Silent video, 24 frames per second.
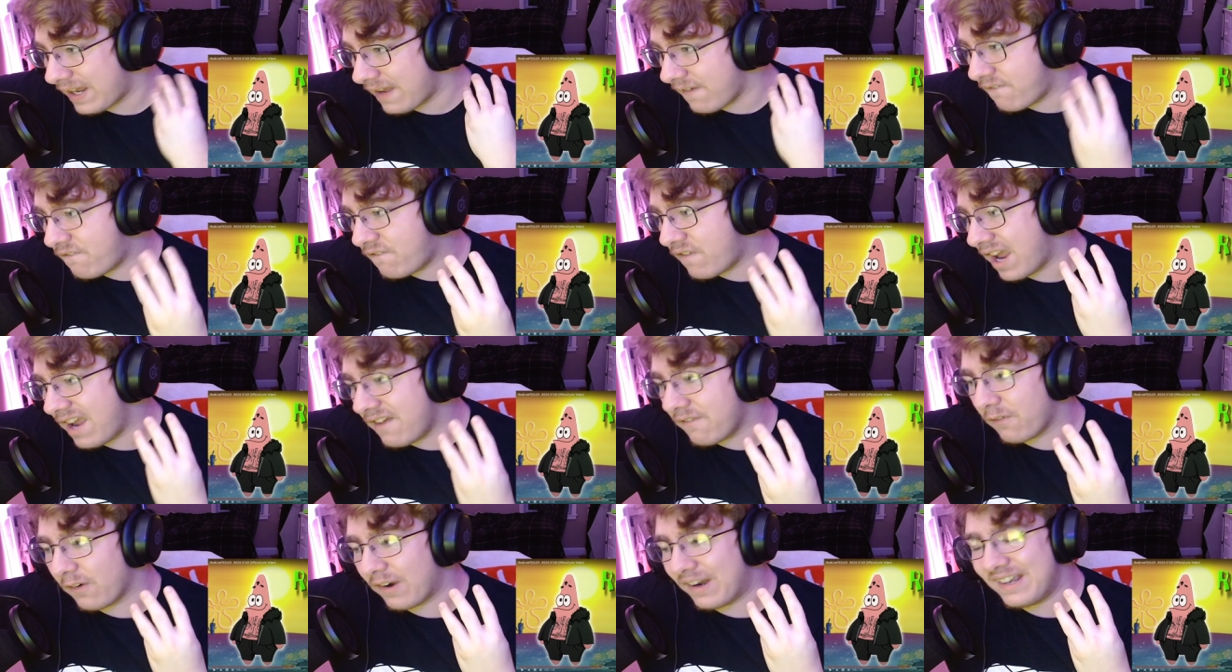
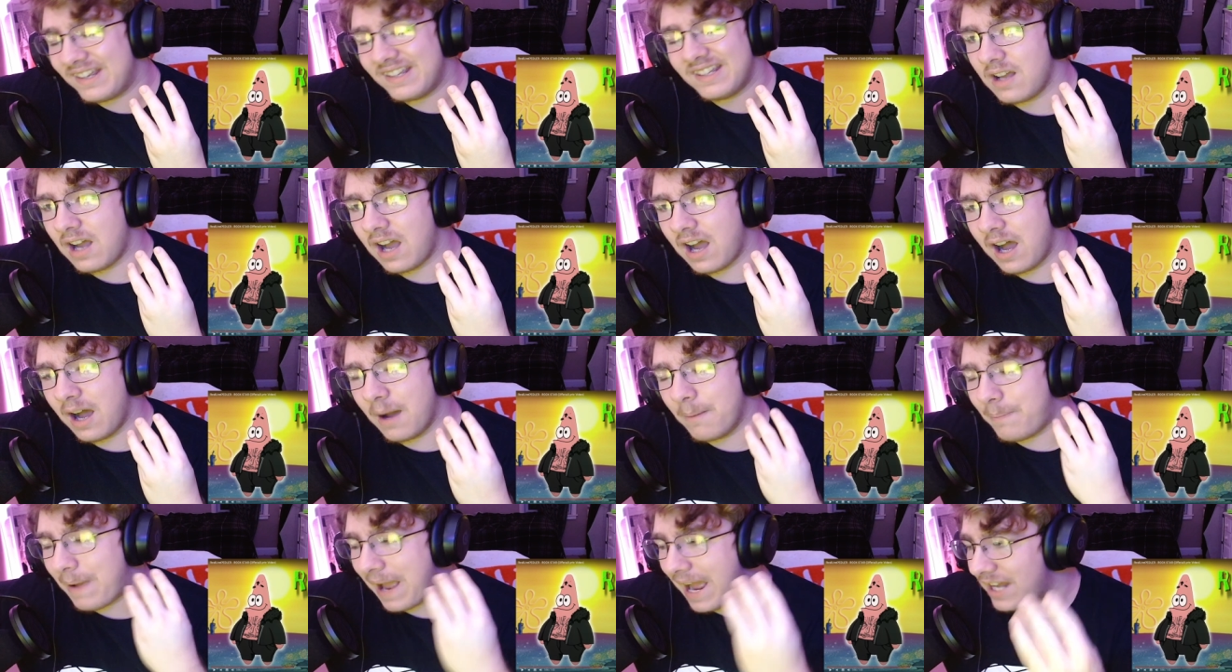favorite
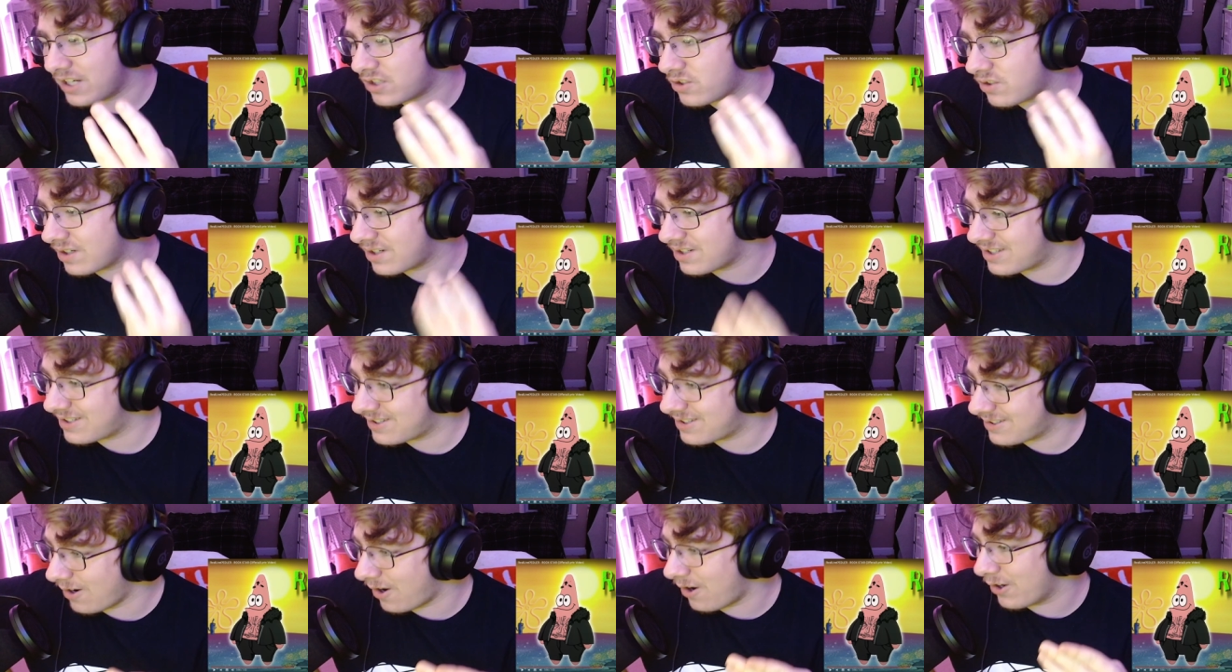uh, Patrick
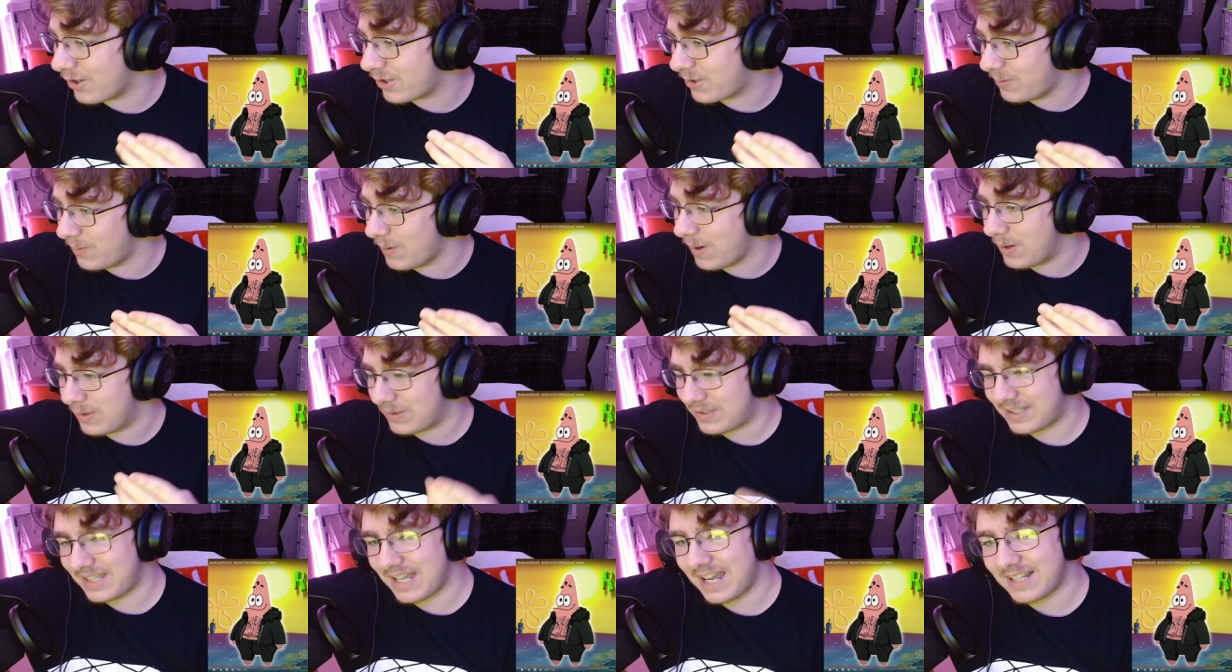Star
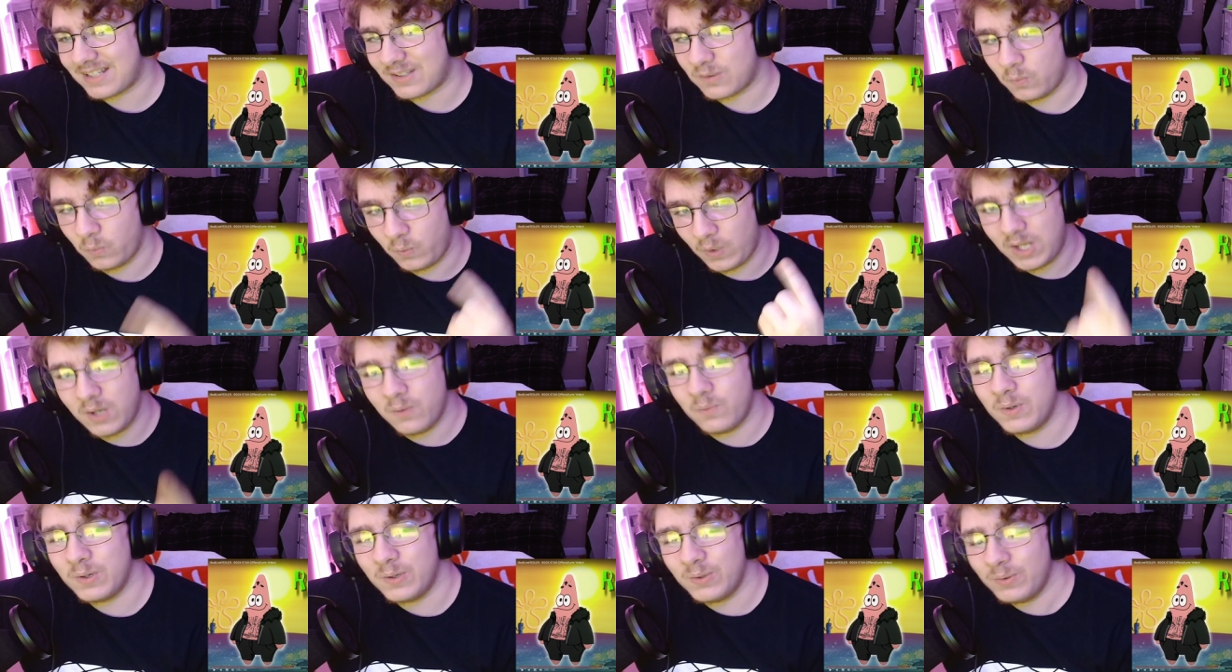quotes. That's wee
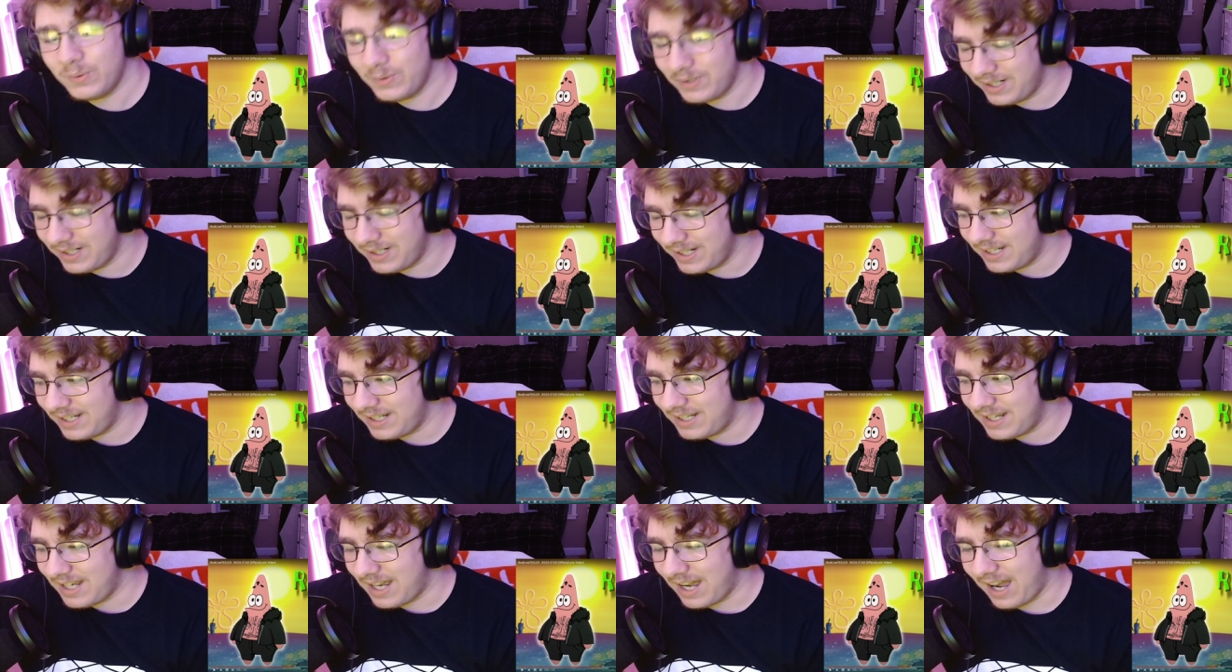woo.
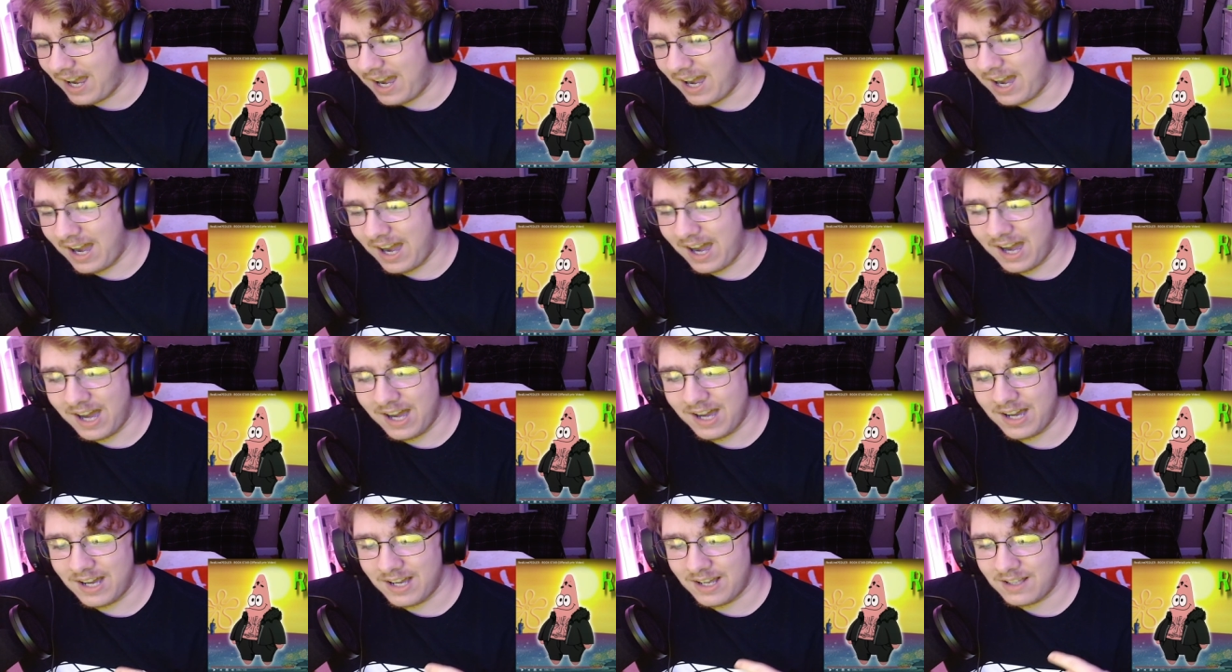
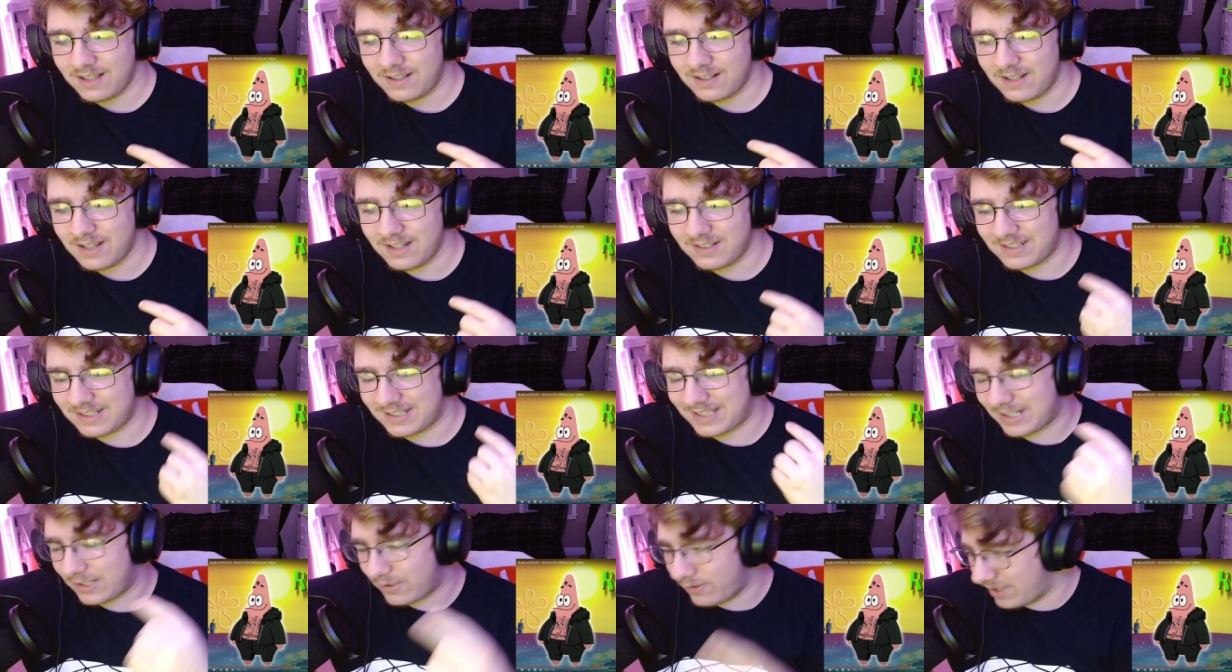Uh, is
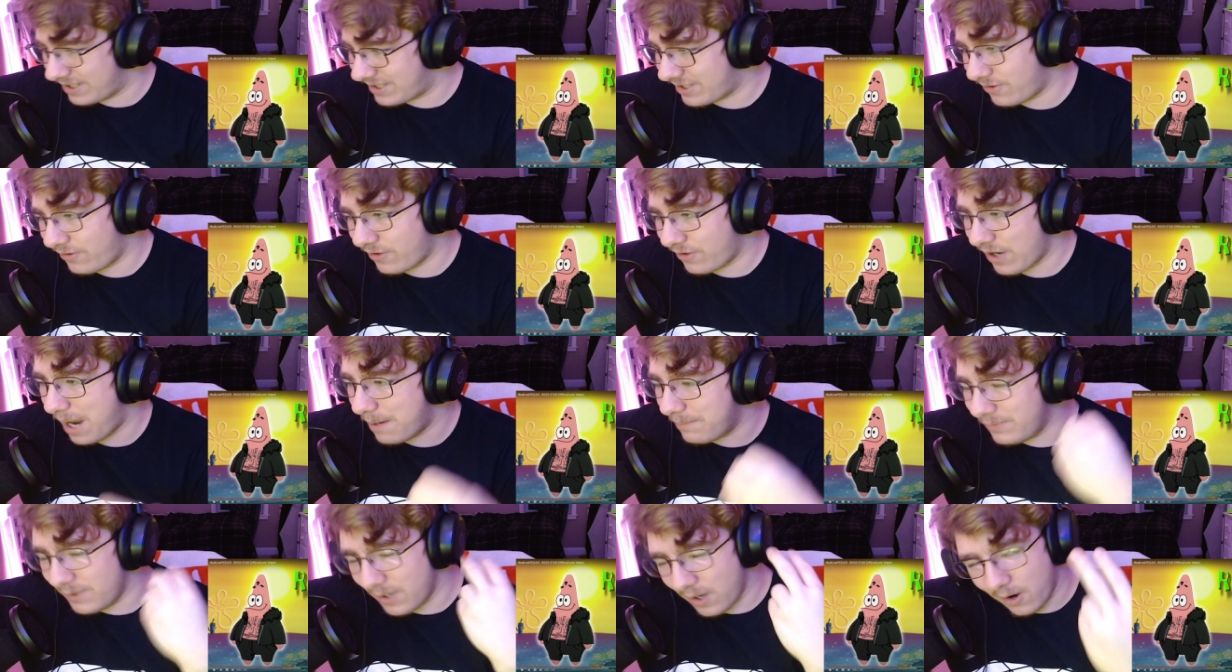this the Krusty
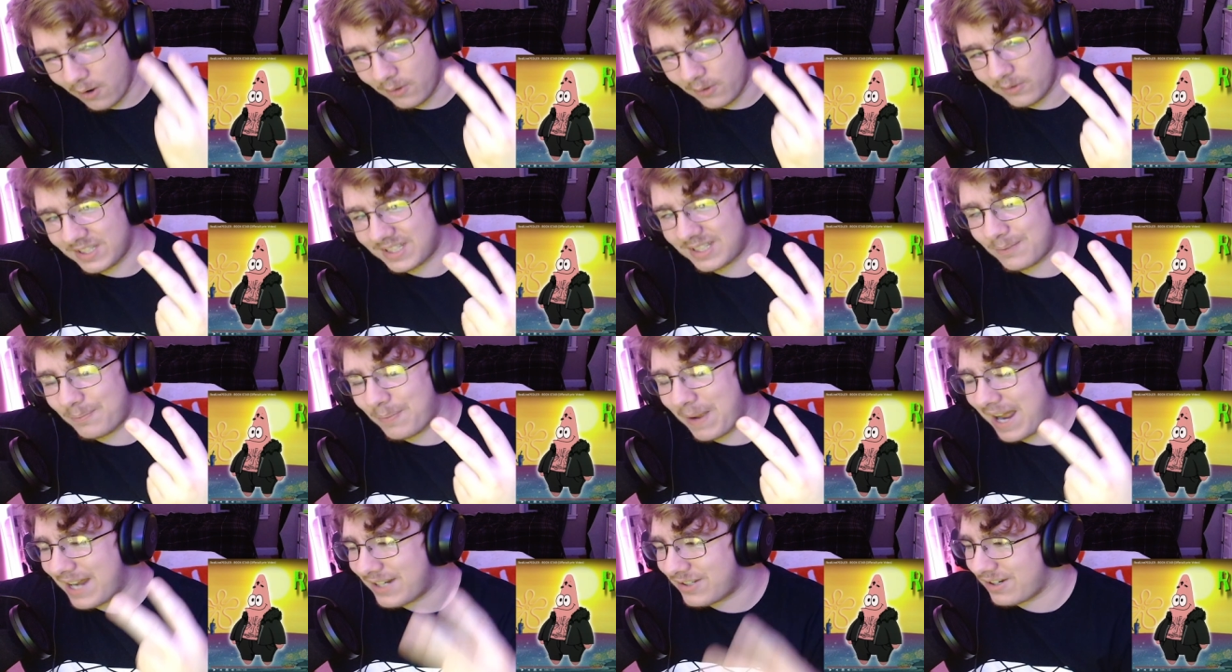Krab? No, this is
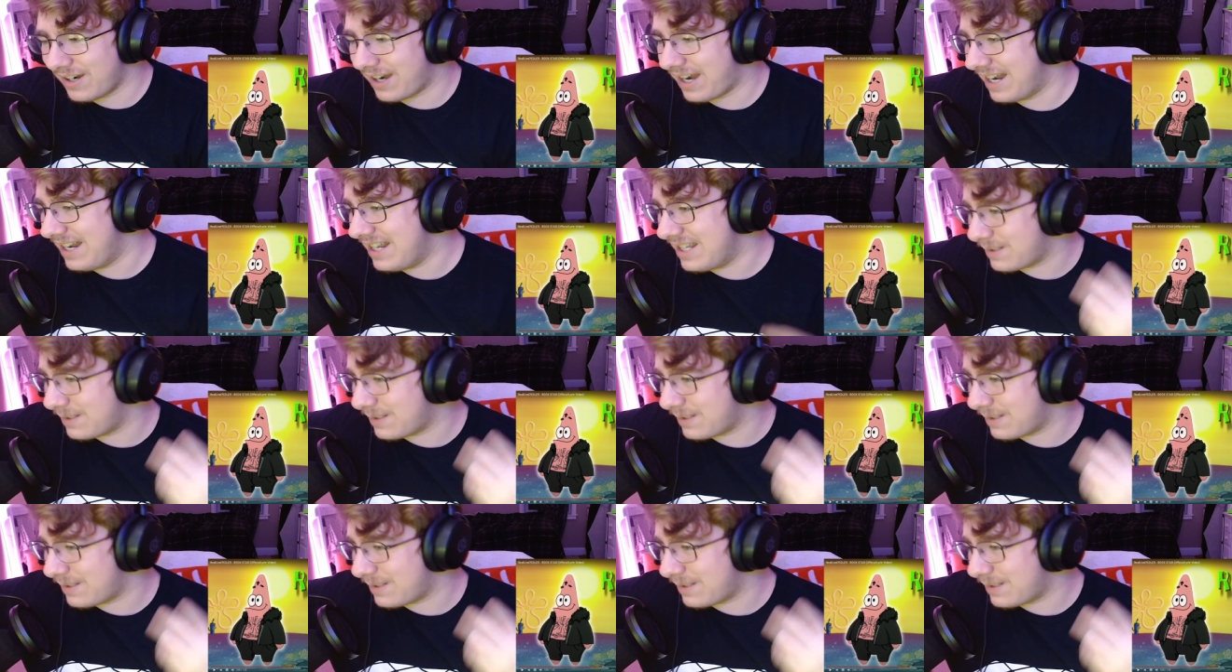Patrick and his